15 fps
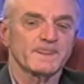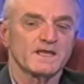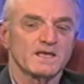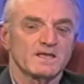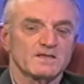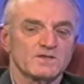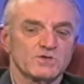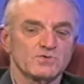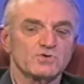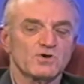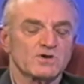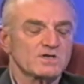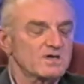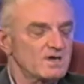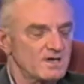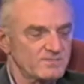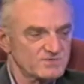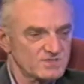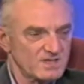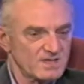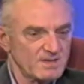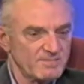the New York Times
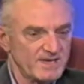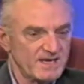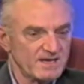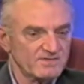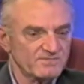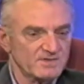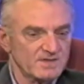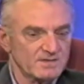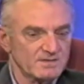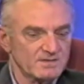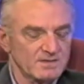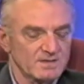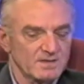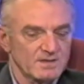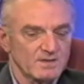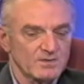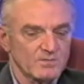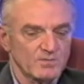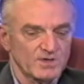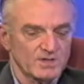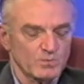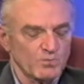Sunday magazine
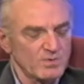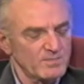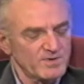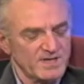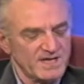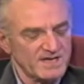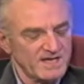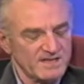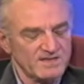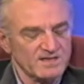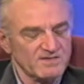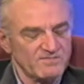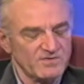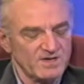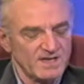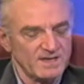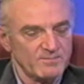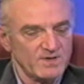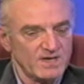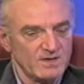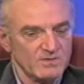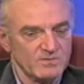when the woman, I can't think of her name
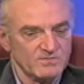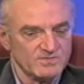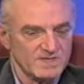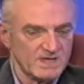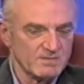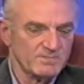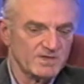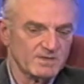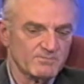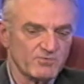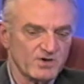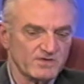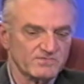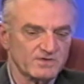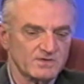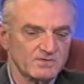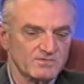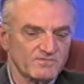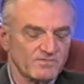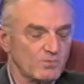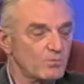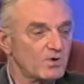now, who is now being prosecuted
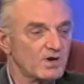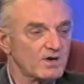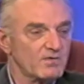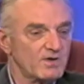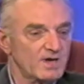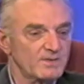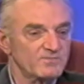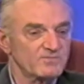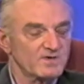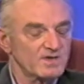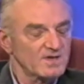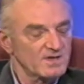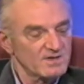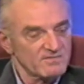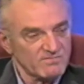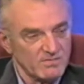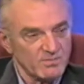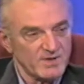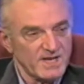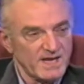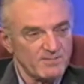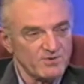for war crimes for what
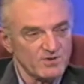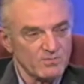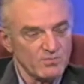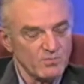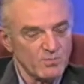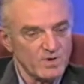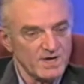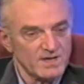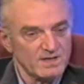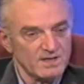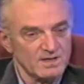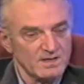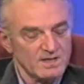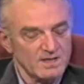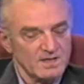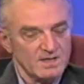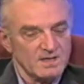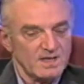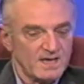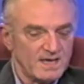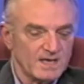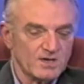happened in Rwanda,
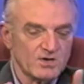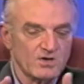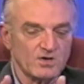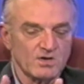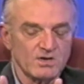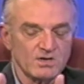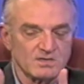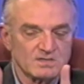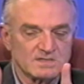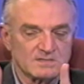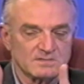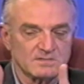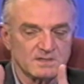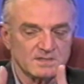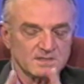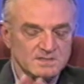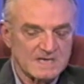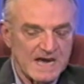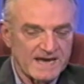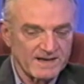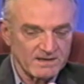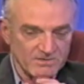and her
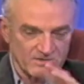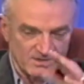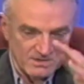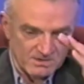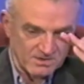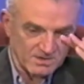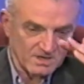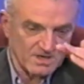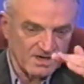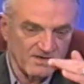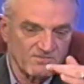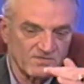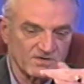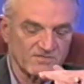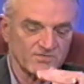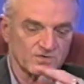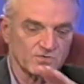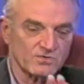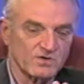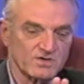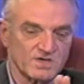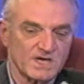title on the cover of the New
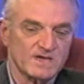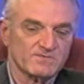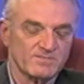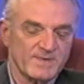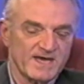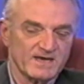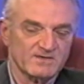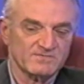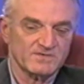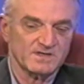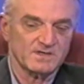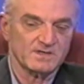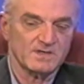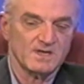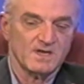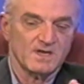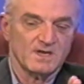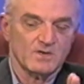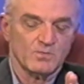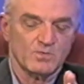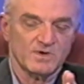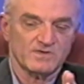York Times magazine
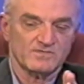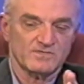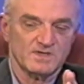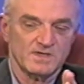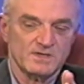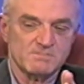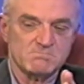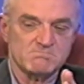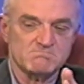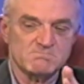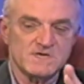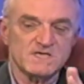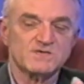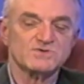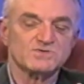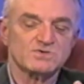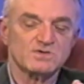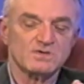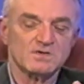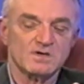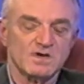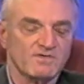was the
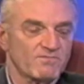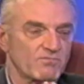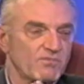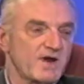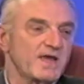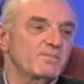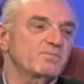Minister of Rape,